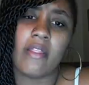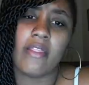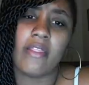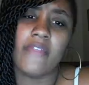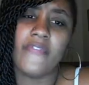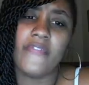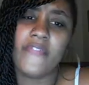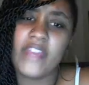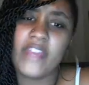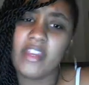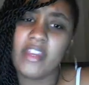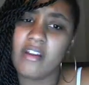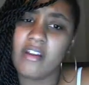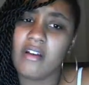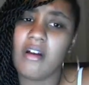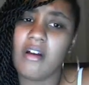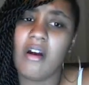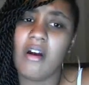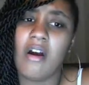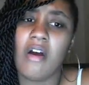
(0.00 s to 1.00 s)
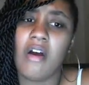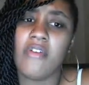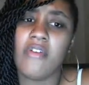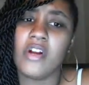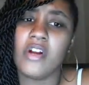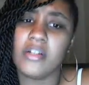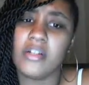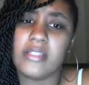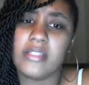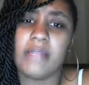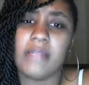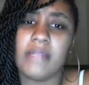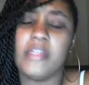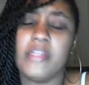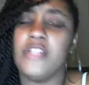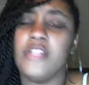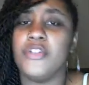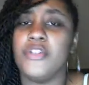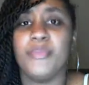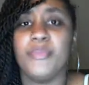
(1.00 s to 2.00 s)
The fear of hurting
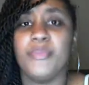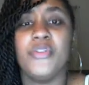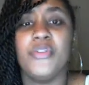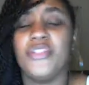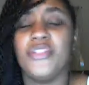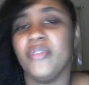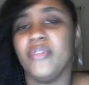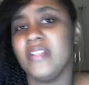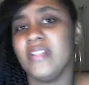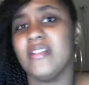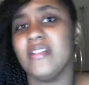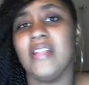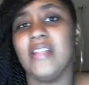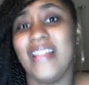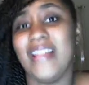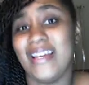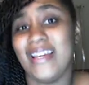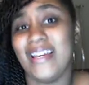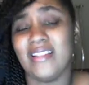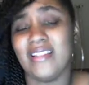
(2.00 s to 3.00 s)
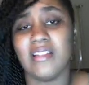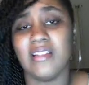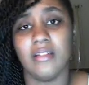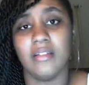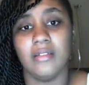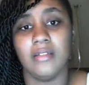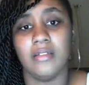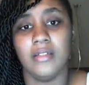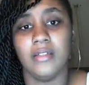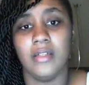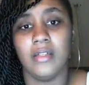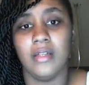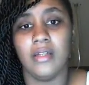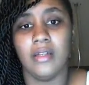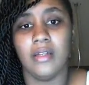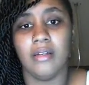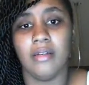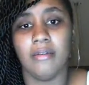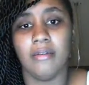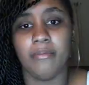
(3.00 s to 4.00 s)
me should push you into the light.
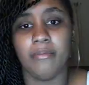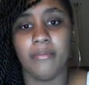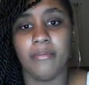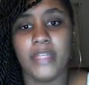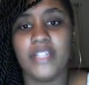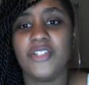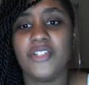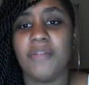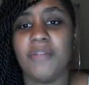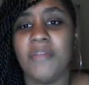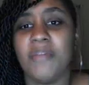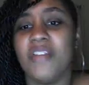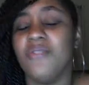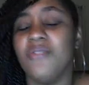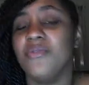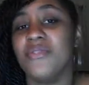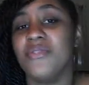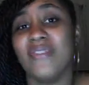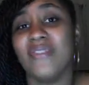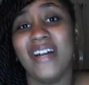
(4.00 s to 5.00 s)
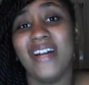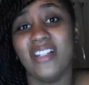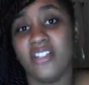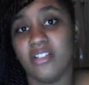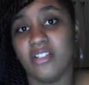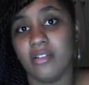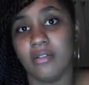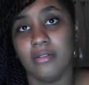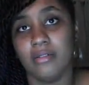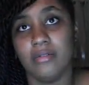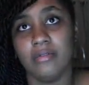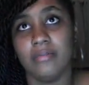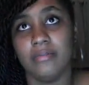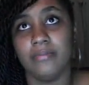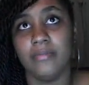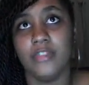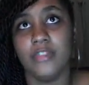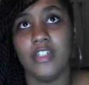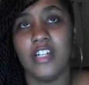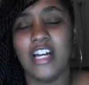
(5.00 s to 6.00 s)
It should make you scratch
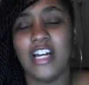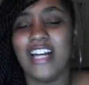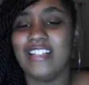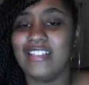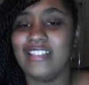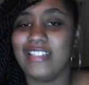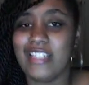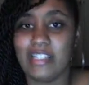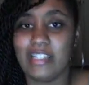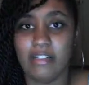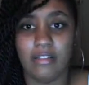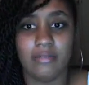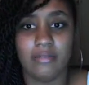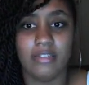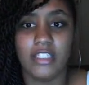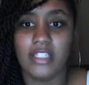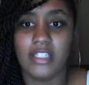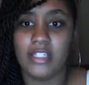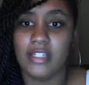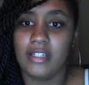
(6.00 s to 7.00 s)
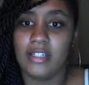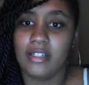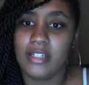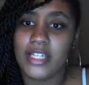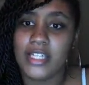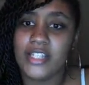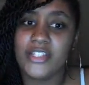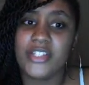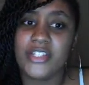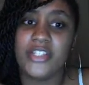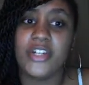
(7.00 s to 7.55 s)
and dig into